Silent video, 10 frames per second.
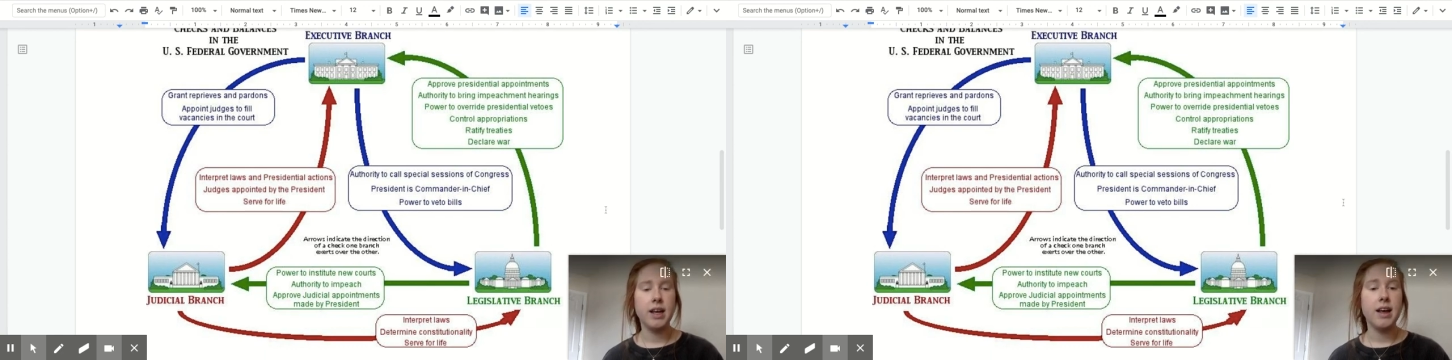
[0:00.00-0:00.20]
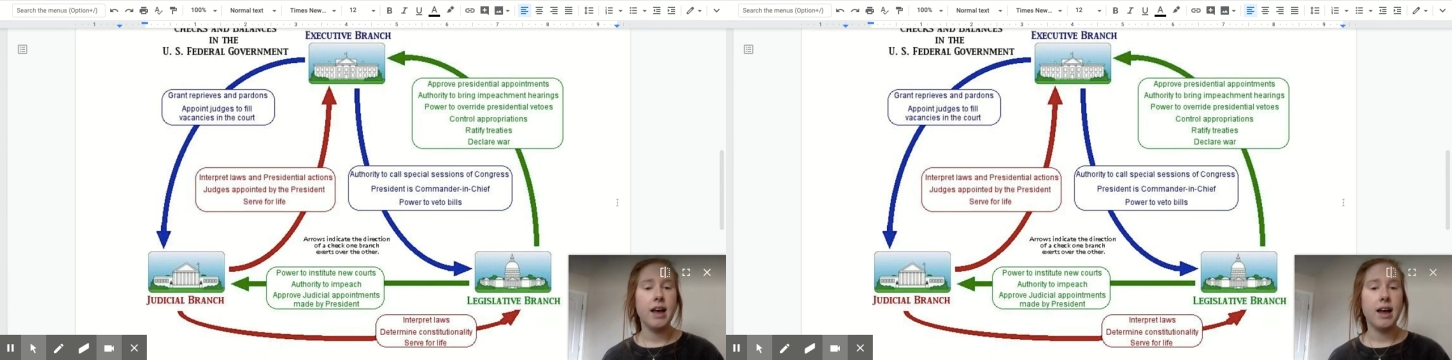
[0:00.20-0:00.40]

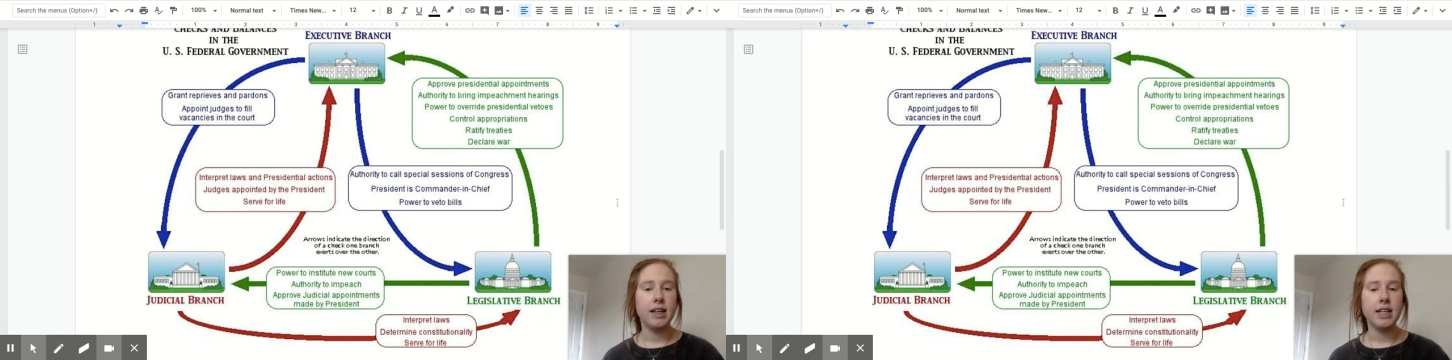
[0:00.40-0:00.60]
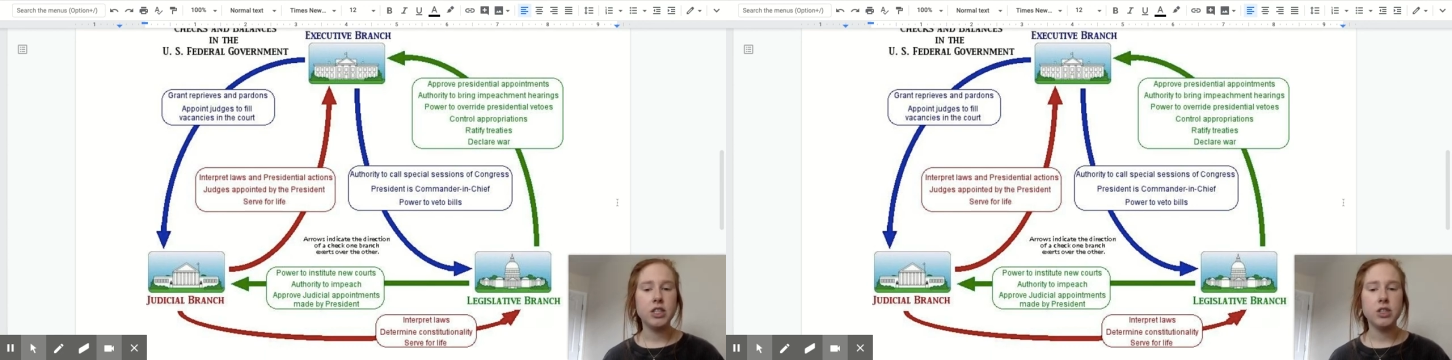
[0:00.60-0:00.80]
And in
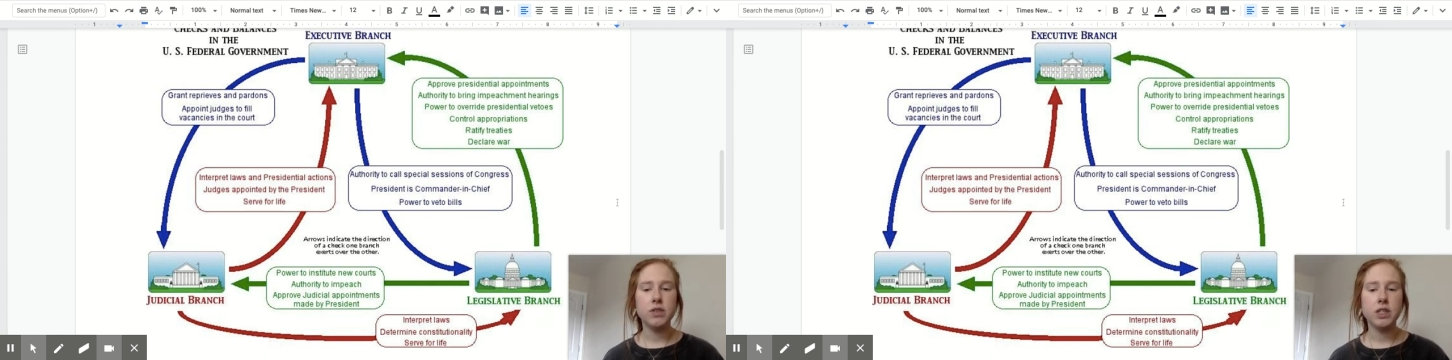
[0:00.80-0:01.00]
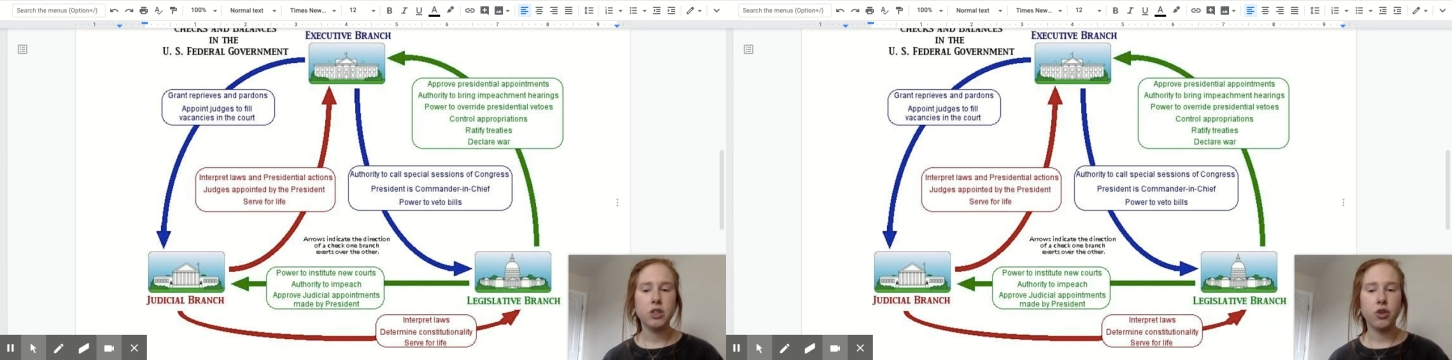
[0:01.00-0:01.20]
each of
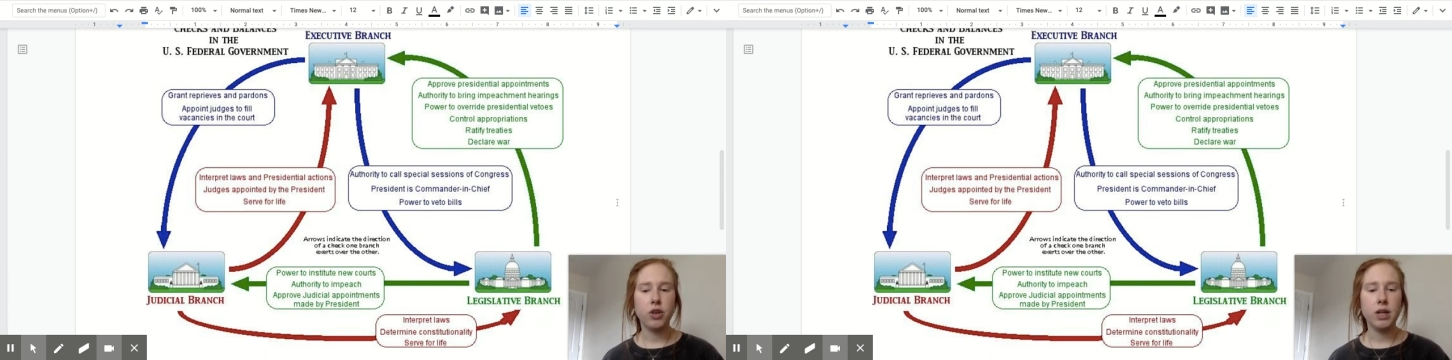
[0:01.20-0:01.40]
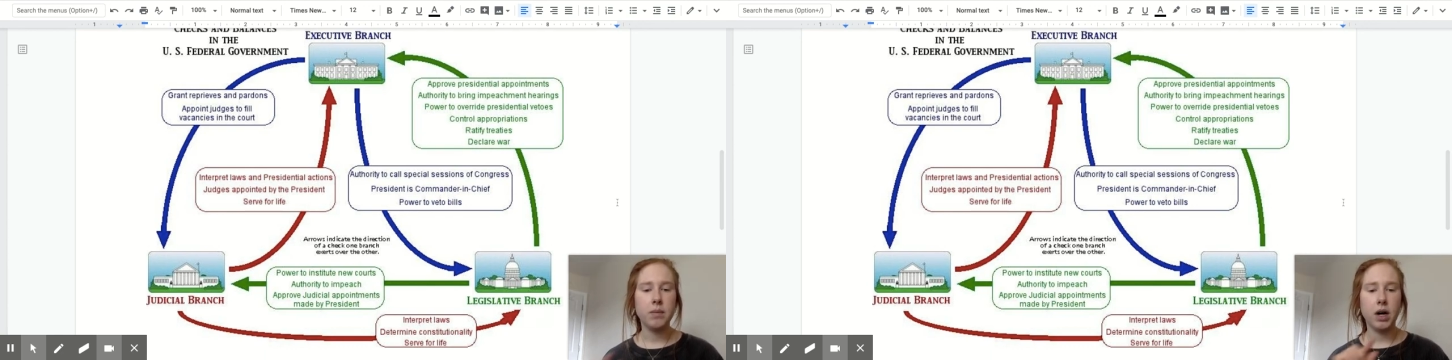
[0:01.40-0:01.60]
these
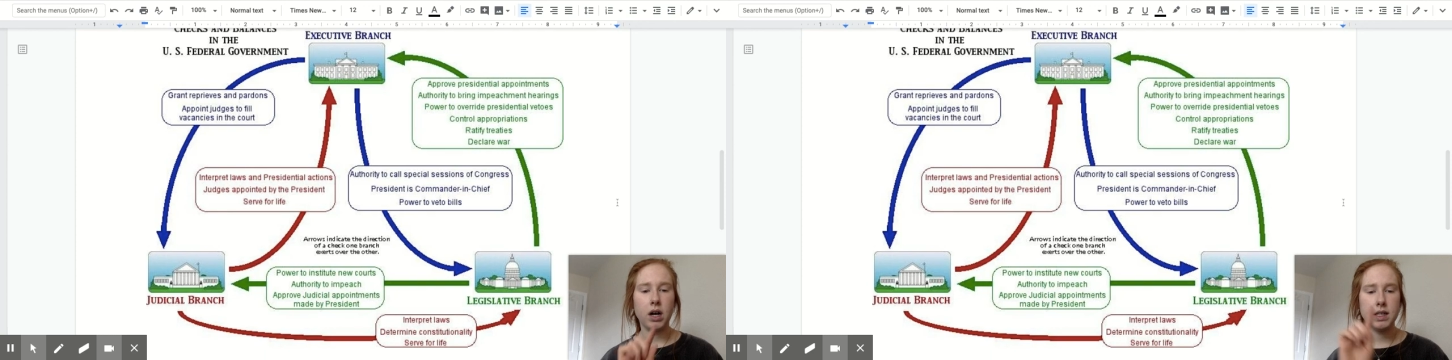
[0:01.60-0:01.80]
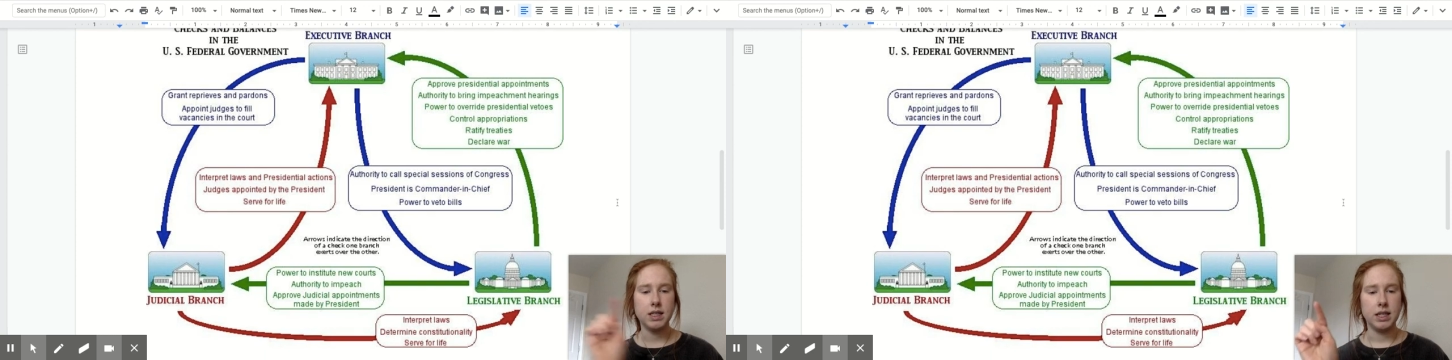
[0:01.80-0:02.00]
green
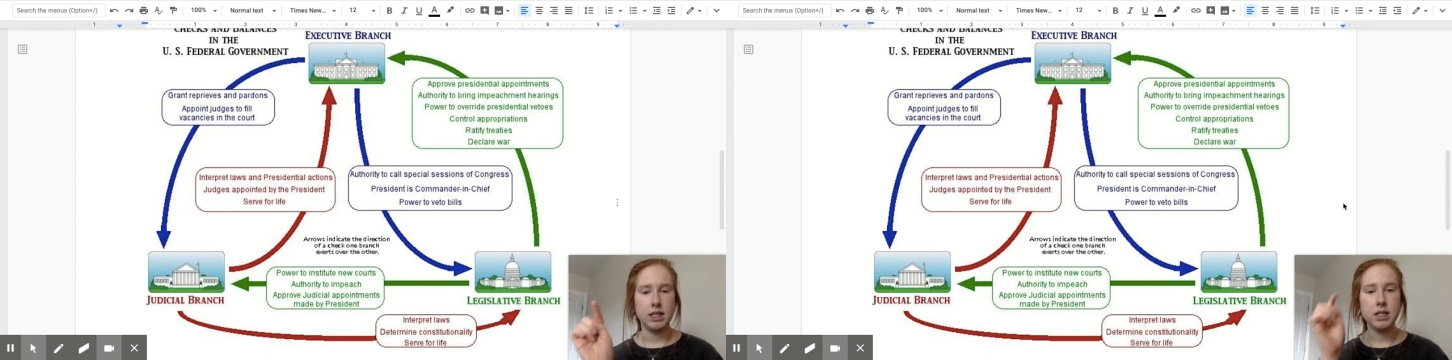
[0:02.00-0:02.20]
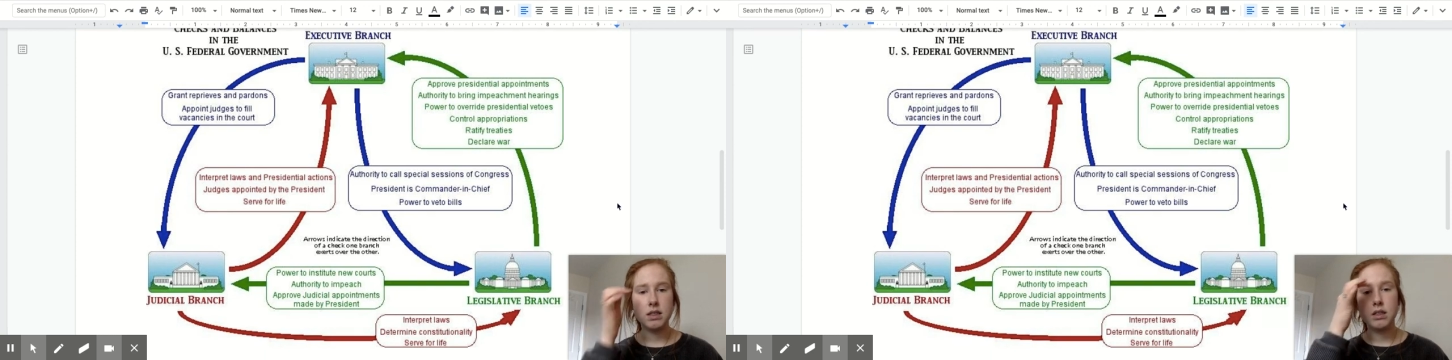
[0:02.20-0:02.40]
boxes,